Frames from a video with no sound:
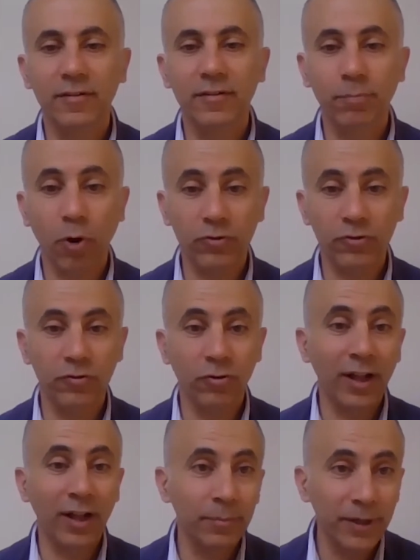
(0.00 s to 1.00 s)
uh, this
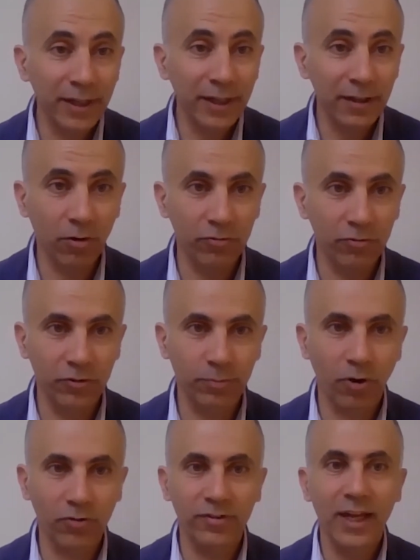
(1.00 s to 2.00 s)
process, or at the beginning of
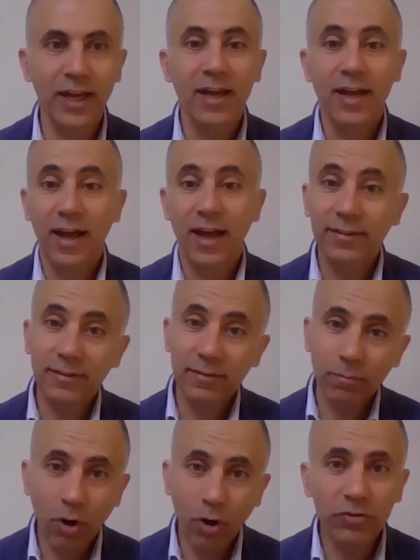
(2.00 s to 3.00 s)
this process. And
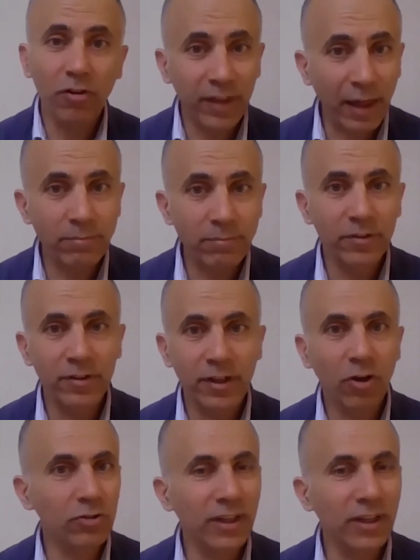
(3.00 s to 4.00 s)
both of them,
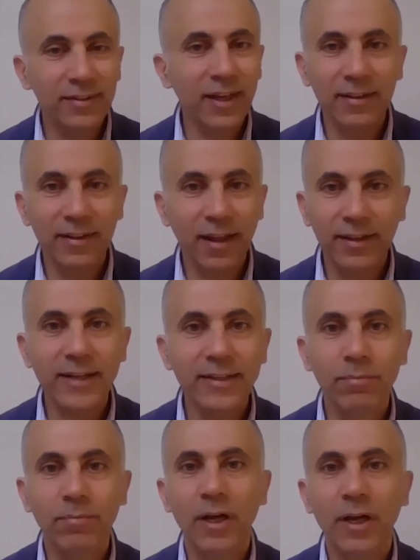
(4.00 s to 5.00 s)
they don't hesitate at
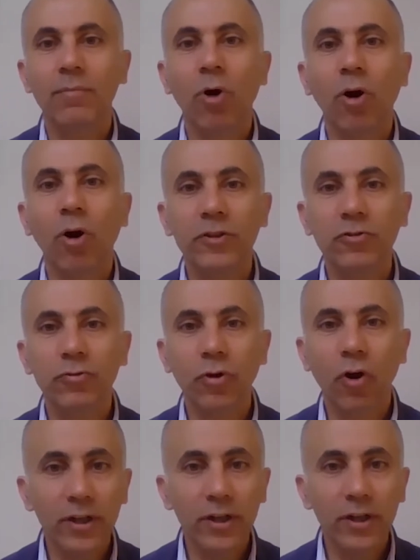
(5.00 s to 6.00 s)
any moment to
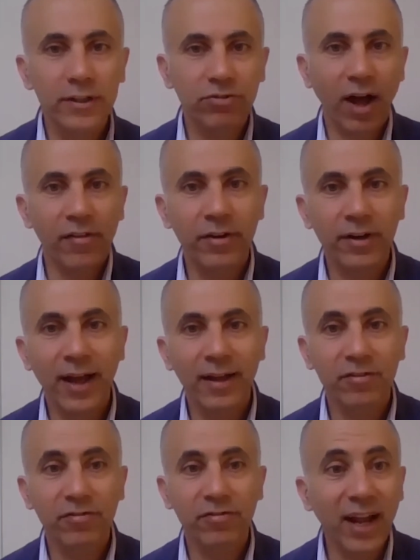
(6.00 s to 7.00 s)
call each other
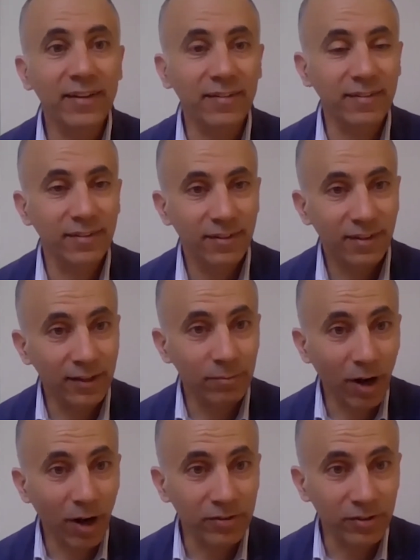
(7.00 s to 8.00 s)
as friends
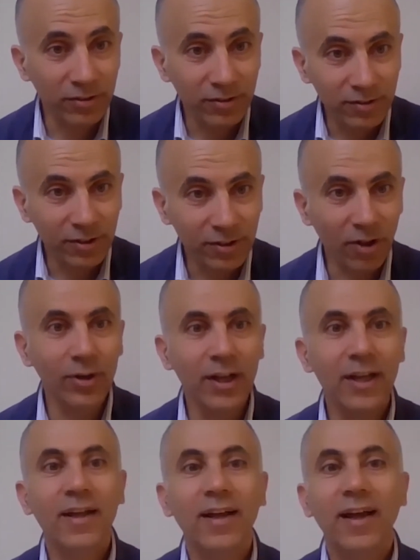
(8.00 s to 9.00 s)
and brothers. You know,
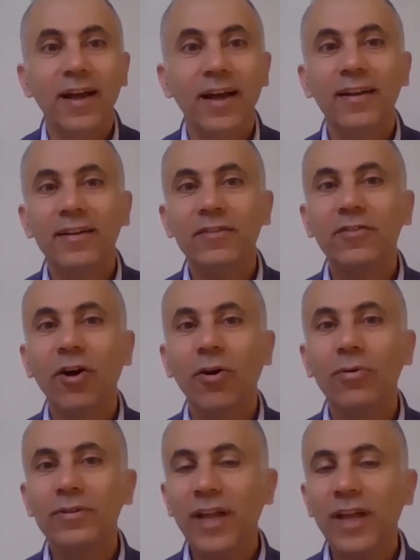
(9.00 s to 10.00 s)
uh,
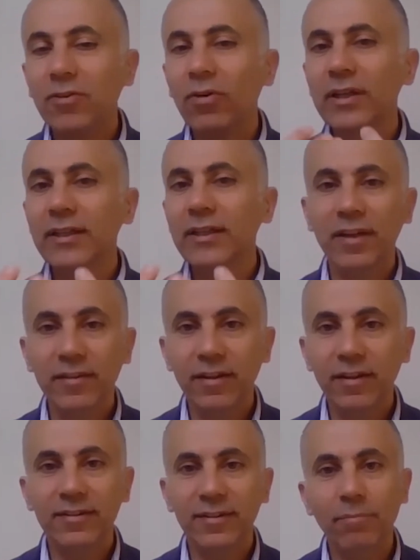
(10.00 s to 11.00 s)
so not only giving
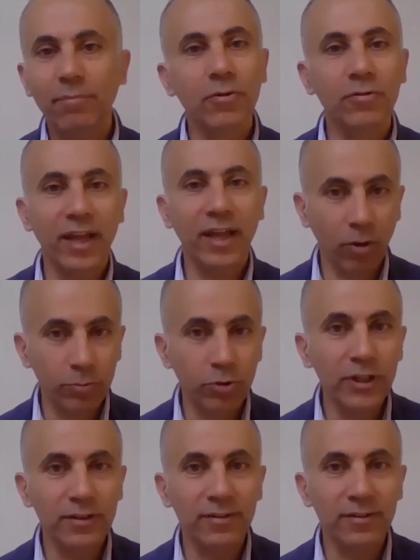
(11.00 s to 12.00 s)
the example to their
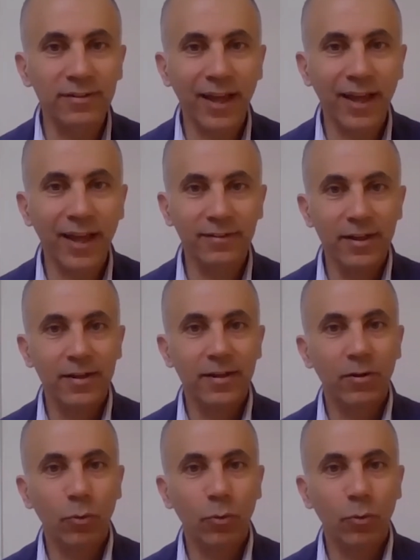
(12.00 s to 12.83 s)
communities that